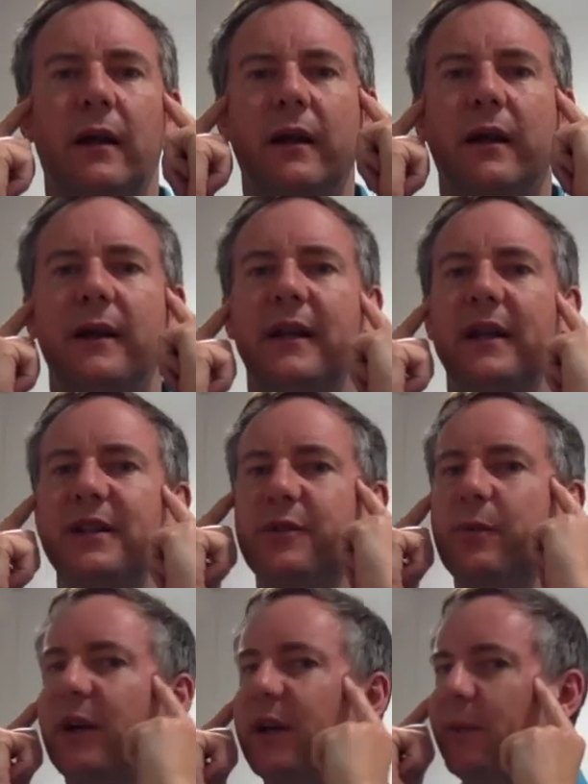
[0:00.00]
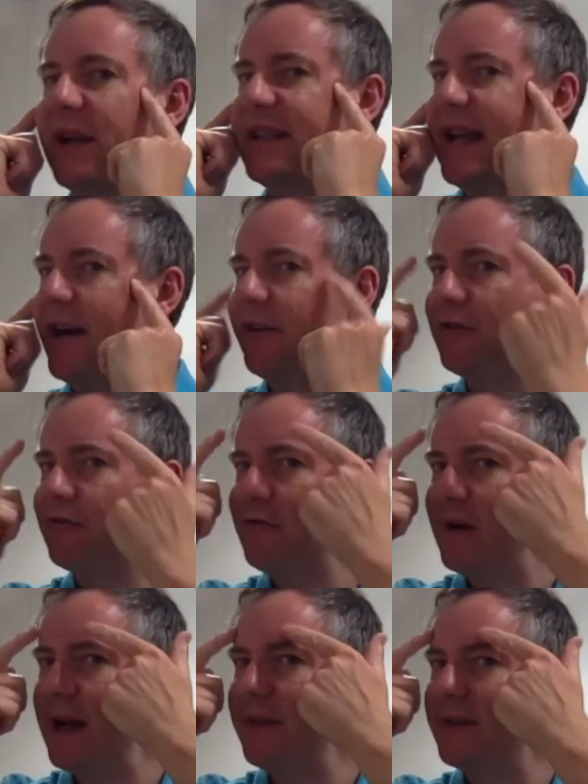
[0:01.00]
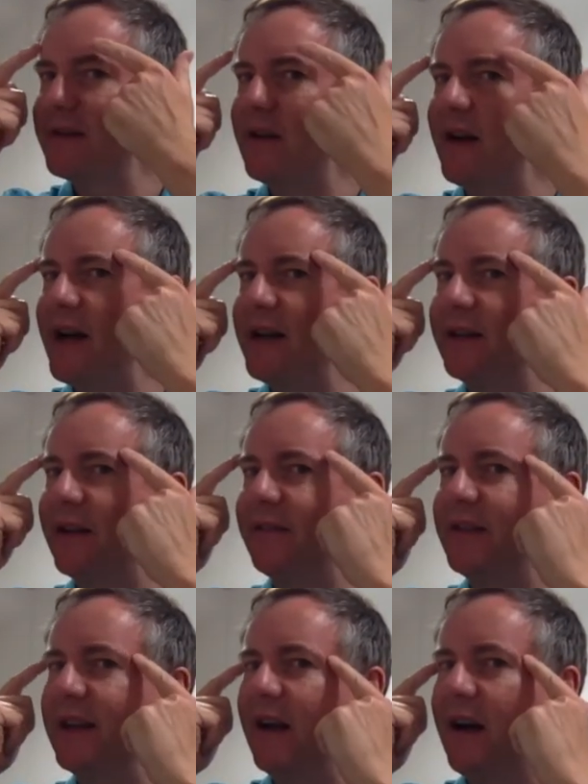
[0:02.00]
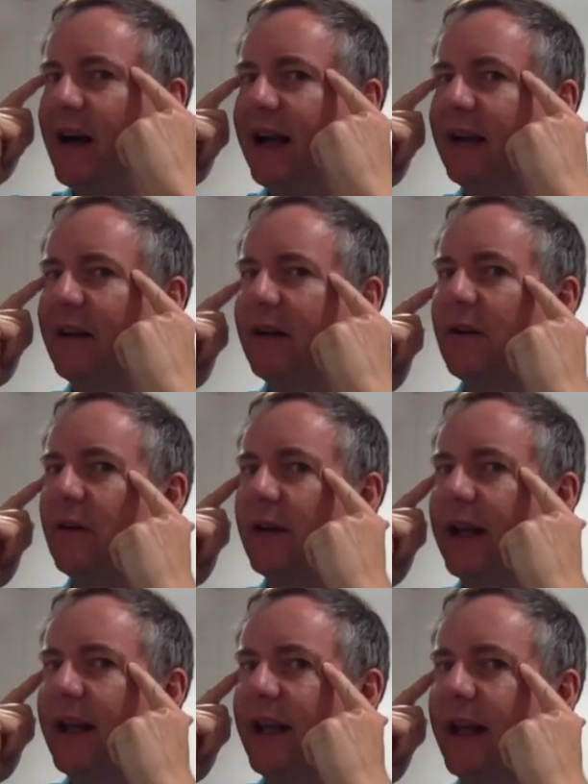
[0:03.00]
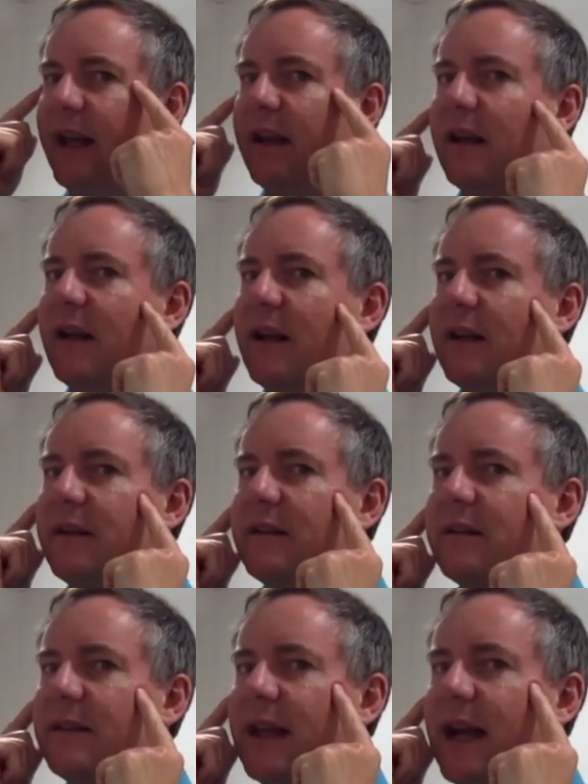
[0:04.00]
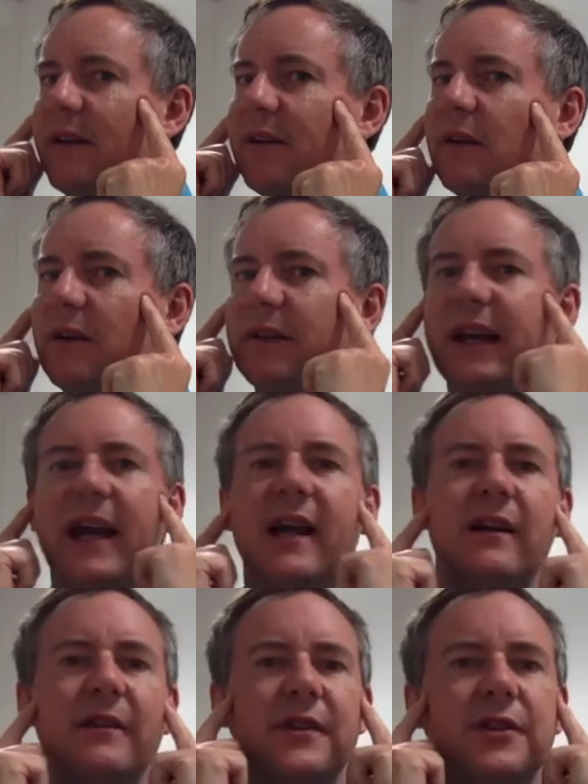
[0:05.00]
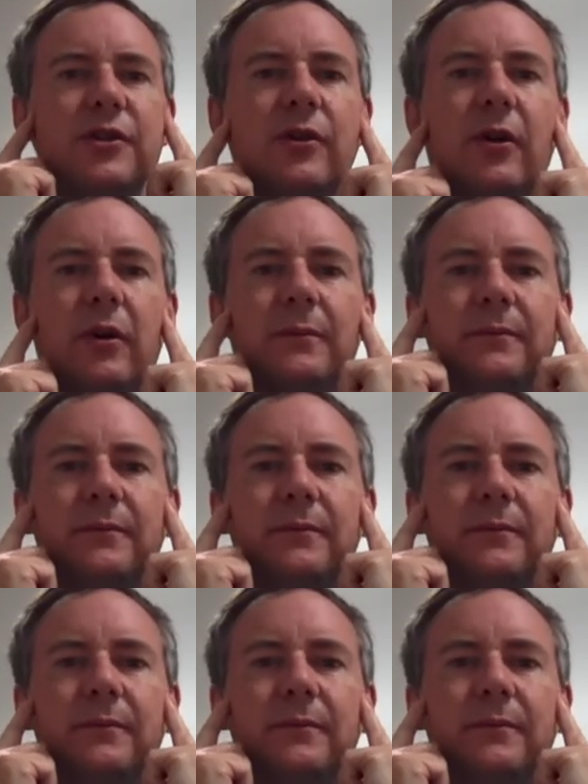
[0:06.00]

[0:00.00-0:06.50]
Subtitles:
And then just work your way down around the side of the eye, along here, down along the angle of the jaw.